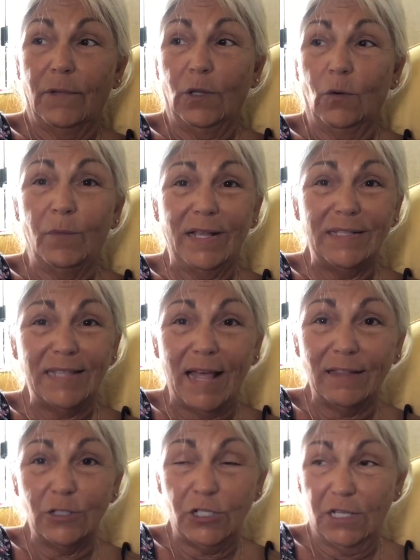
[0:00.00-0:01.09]

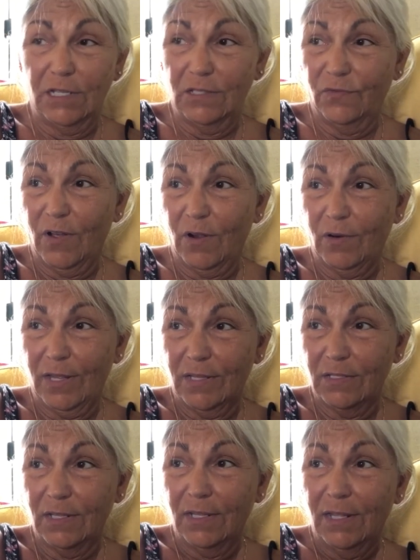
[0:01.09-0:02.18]
mixology as far
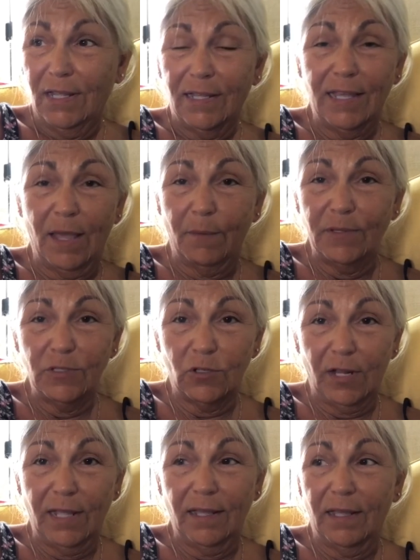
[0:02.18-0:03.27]
as
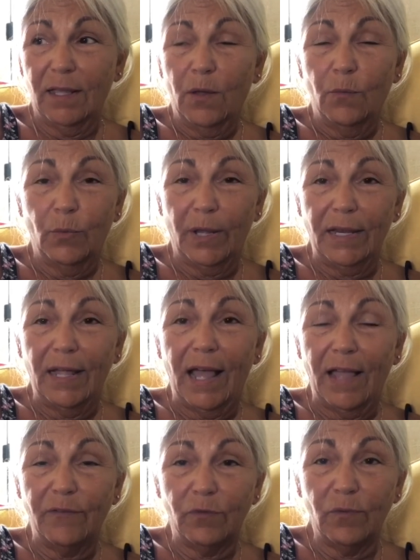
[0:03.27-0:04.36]
chemistry, but
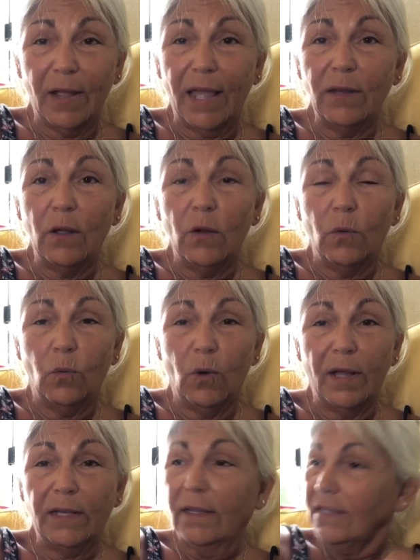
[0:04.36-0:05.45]
I've read
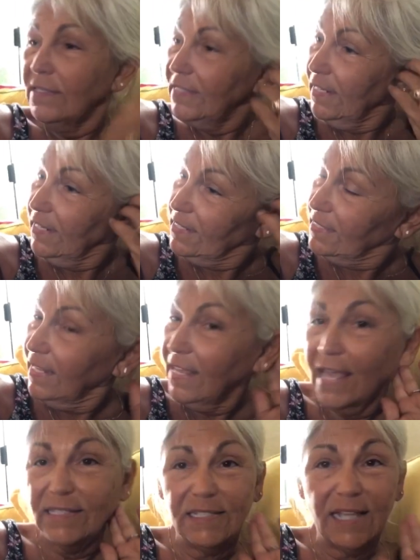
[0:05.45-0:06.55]
what the CDC
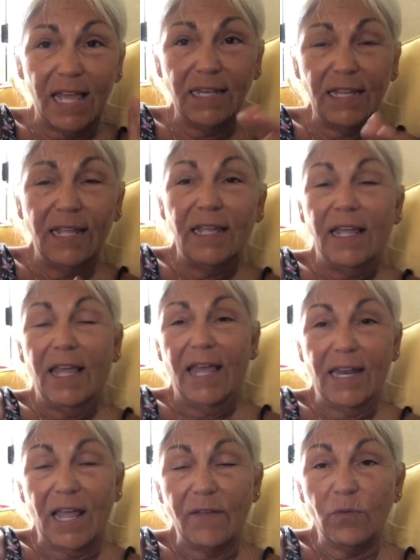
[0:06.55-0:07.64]
has said,
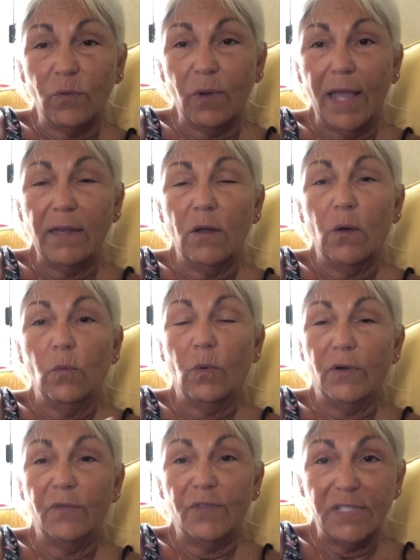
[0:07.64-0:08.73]
and I've read
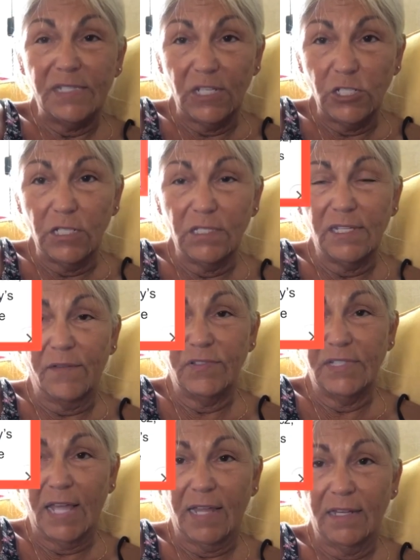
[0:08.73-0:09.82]
what physicians have
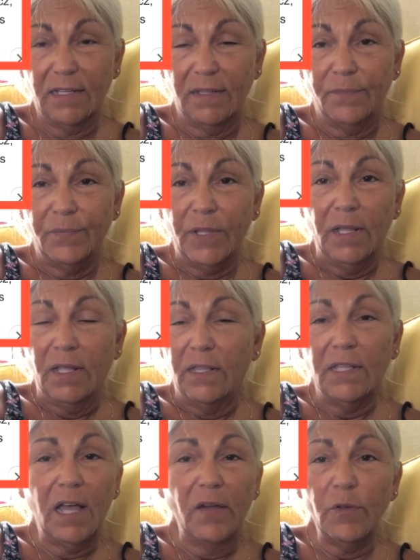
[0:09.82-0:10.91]
said.
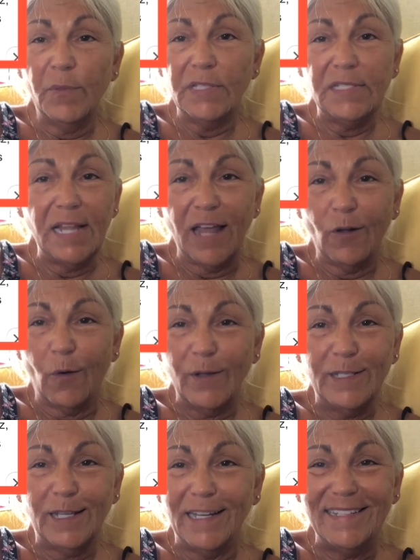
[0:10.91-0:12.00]
The government's not
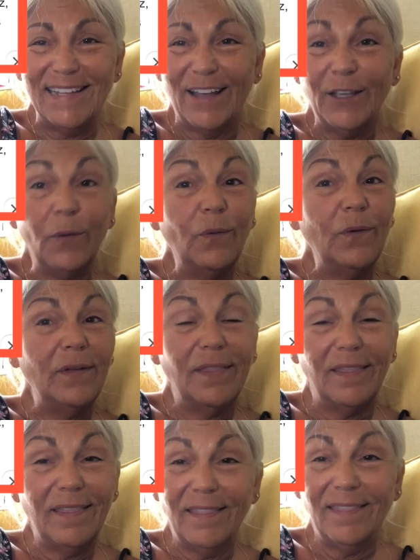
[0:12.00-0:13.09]
always going to tell you
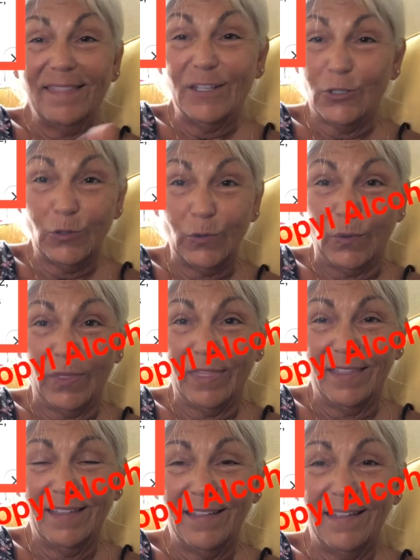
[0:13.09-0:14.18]
the truth.
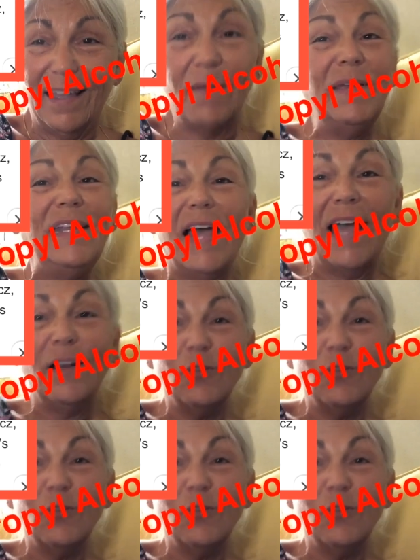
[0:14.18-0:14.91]
I mean, I